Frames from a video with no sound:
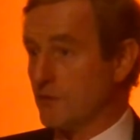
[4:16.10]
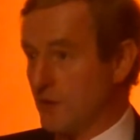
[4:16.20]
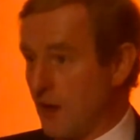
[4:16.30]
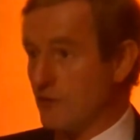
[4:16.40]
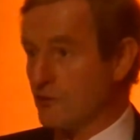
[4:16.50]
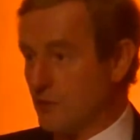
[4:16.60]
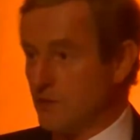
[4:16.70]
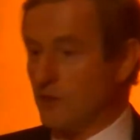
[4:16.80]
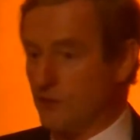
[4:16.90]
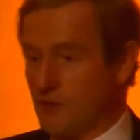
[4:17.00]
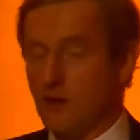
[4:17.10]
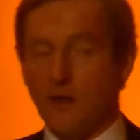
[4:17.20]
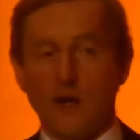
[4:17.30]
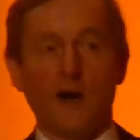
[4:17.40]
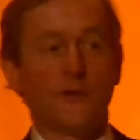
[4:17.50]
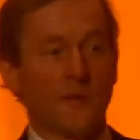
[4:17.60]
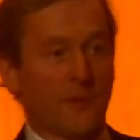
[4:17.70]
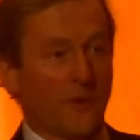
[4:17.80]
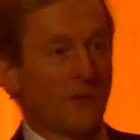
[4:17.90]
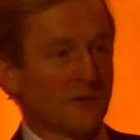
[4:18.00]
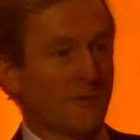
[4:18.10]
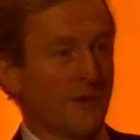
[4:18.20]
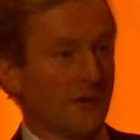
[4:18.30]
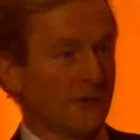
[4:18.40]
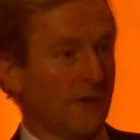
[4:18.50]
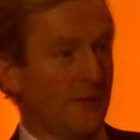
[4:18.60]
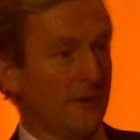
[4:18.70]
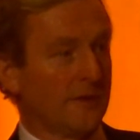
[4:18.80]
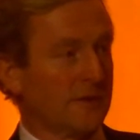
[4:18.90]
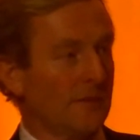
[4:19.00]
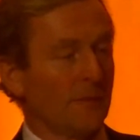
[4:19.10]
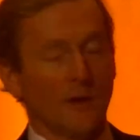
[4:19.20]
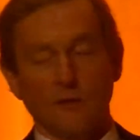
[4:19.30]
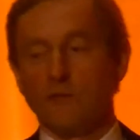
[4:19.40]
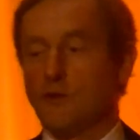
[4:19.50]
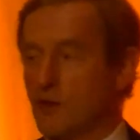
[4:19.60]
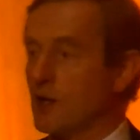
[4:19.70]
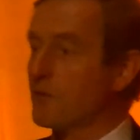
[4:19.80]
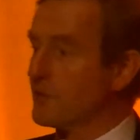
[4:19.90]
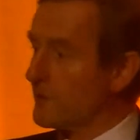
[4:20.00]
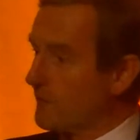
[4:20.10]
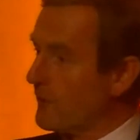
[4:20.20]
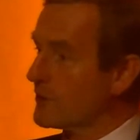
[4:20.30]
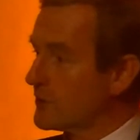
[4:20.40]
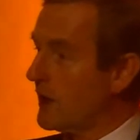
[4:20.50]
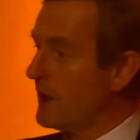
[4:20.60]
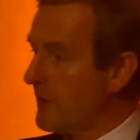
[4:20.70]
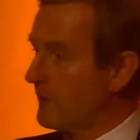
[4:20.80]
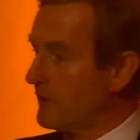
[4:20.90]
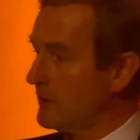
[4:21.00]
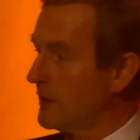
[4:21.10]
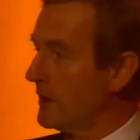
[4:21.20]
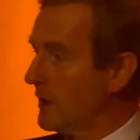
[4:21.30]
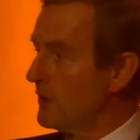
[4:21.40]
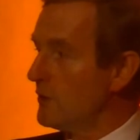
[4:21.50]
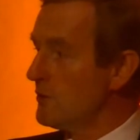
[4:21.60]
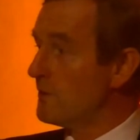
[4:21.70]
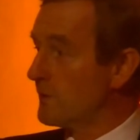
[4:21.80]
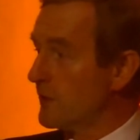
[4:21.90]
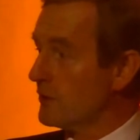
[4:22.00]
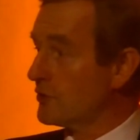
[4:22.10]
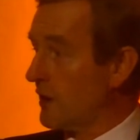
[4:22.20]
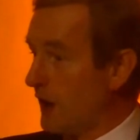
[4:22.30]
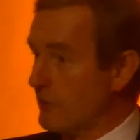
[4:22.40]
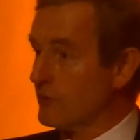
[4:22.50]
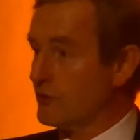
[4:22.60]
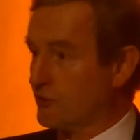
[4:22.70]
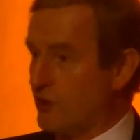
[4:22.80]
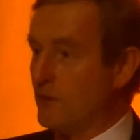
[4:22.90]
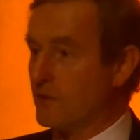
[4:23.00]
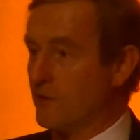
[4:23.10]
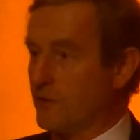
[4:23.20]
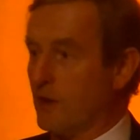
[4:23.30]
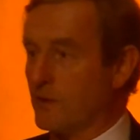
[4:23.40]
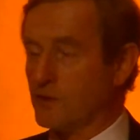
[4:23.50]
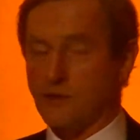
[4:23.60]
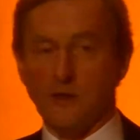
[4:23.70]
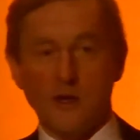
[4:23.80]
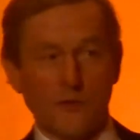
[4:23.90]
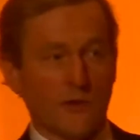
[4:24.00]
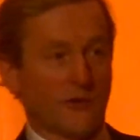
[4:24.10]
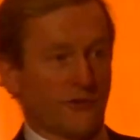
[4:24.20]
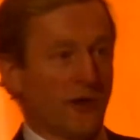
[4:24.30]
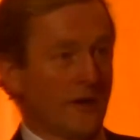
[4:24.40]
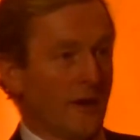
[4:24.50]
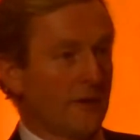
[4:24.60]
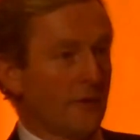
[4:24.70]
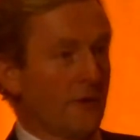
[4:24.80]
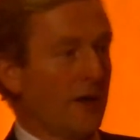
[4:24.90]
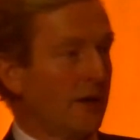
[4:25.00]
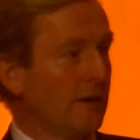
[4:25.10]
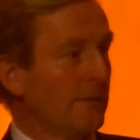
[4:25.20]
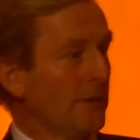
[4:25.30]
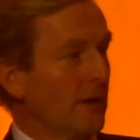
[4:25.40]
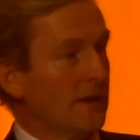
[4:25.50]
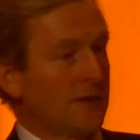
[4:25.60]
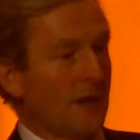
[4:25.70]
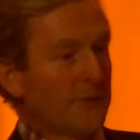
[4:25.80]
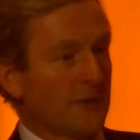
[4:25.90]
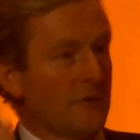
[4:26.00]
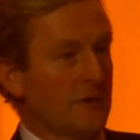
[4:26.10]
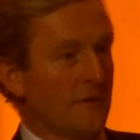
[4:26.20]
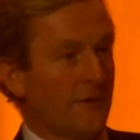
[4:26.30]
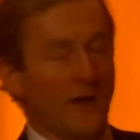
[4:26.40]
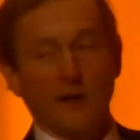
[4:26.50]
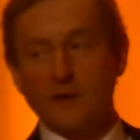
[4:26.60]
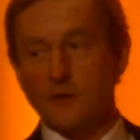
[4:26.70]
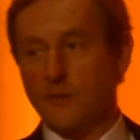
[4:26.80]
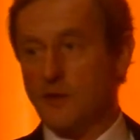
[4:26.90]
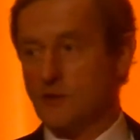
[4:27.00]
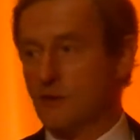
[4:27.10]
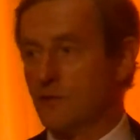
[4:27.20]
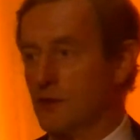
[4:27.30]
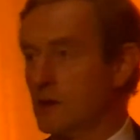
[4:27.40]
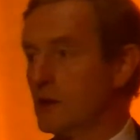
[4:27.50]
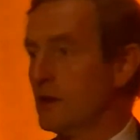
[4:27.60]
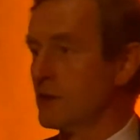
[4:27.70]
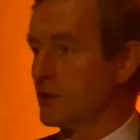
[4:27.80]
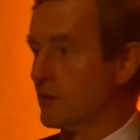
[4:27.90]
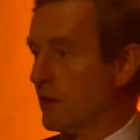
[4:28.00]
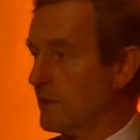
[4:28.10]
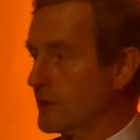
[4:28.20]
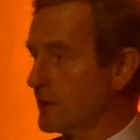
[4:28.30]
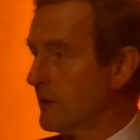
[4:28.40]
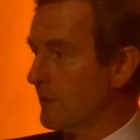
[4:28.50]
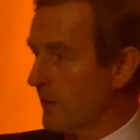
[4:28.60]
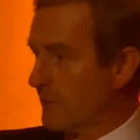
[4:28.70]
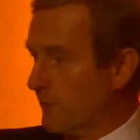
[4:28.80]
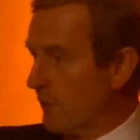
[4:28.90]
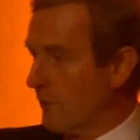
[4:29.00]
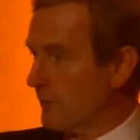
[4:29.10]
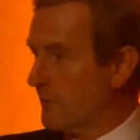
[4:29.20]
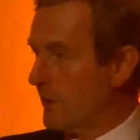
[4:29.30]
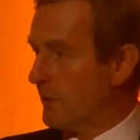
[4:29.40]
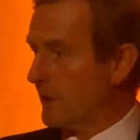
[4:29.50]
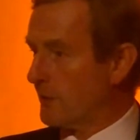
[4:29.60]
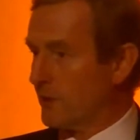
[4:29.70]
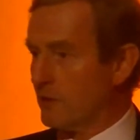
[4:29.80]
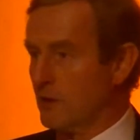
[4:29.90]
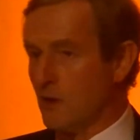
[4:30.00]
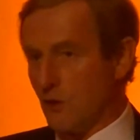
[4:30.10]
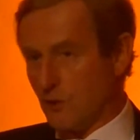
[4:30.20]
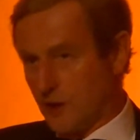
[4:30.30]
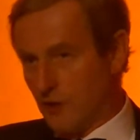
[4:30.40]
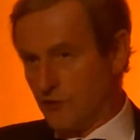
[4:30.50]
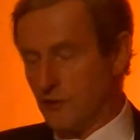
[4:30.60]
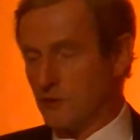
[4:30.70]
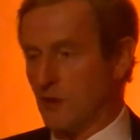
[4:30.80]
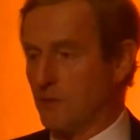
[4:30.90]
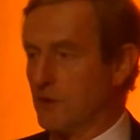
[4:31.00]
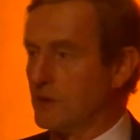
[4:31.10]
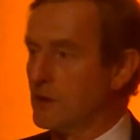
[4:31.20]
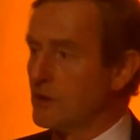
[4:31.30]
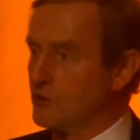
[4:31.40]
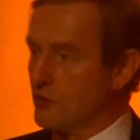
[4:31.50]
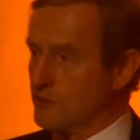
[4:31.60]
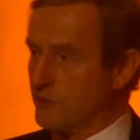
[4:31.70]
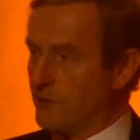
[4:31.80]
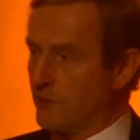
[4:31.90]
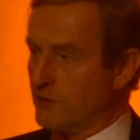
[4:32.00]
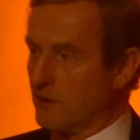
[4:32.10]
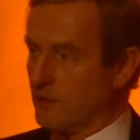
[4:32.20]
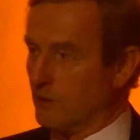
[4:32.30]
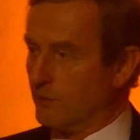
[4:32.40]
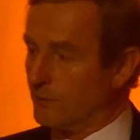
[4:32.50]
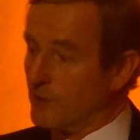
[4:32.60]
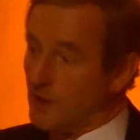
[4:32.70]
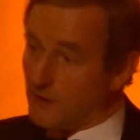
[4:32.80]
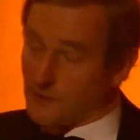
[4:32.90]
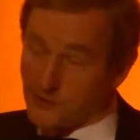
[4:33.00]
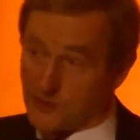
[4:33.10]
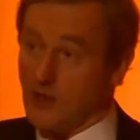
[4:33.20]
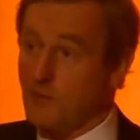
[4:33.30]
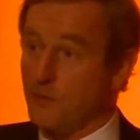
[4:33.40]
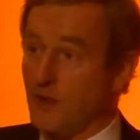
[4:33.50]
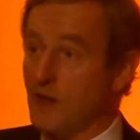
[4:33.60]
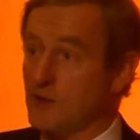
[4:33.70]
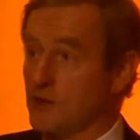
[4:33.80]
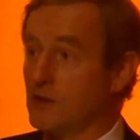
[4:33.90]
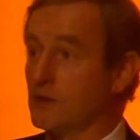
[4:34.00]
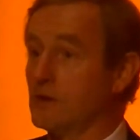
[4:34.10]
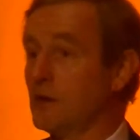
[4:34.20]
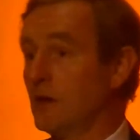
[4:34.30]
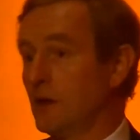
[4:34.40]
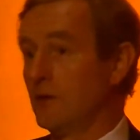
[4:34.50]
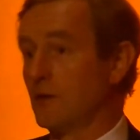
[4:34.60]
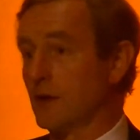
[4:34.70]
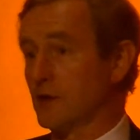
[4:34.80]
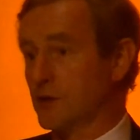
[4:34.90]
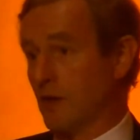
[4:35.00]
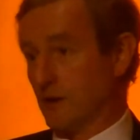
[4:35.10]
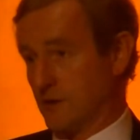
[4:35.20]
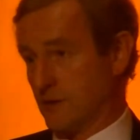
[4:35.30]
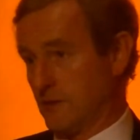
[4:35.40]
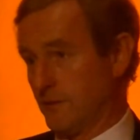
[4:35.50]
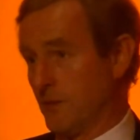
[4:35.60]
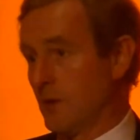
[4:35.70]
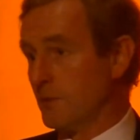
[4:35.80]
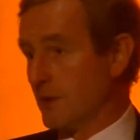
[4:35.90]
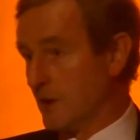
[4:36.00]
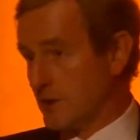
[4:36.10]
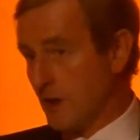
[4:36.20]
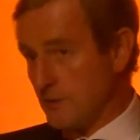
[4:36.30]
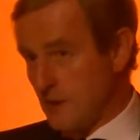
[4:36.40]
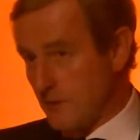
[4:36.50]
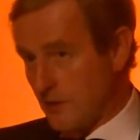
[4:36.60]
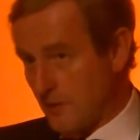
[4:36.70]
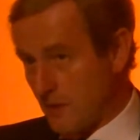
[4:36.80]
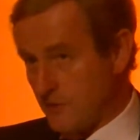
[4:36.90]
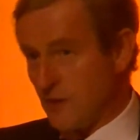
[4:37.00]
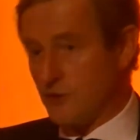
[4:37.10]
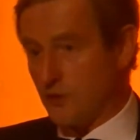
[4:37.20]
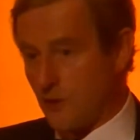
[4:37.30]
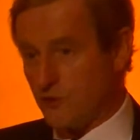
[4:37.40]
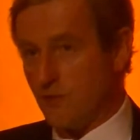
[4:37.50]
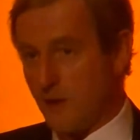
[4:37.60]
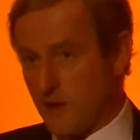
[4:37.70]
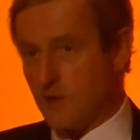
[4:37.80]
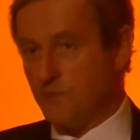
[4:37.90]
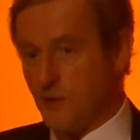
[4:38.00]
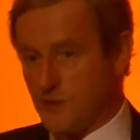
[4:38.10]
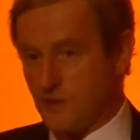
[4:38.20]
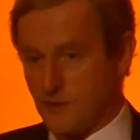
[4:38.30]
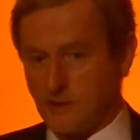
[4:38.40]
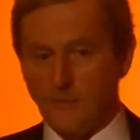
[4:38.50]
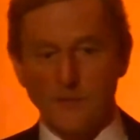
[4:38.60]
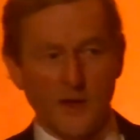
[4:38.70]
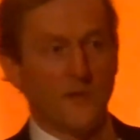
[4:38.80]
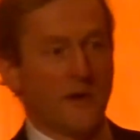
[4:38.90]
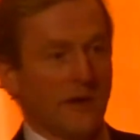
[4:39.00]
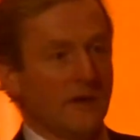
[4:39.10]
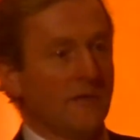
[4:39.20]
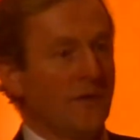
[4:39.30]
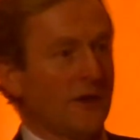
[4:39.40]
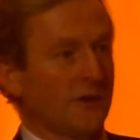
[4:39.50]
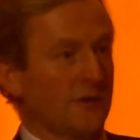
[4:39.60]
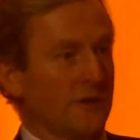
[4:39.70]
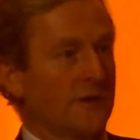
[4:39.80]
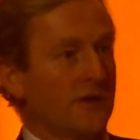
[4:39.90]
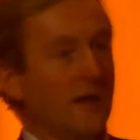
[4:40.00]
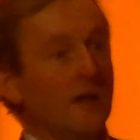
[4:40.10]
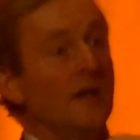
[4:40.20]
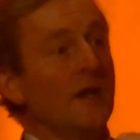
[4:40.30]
of the Irish community on the boards of British companies. And we set up for the first time ever a new British-Irish Chamber of Commerce, where trade either way is absolutely flying, and the positivity is enormous. And 400 people out there, occasion in Dublin just a fortnight ago. And the same applies here in the United States. Because I was able to come out and talk to American business, American investors, and say,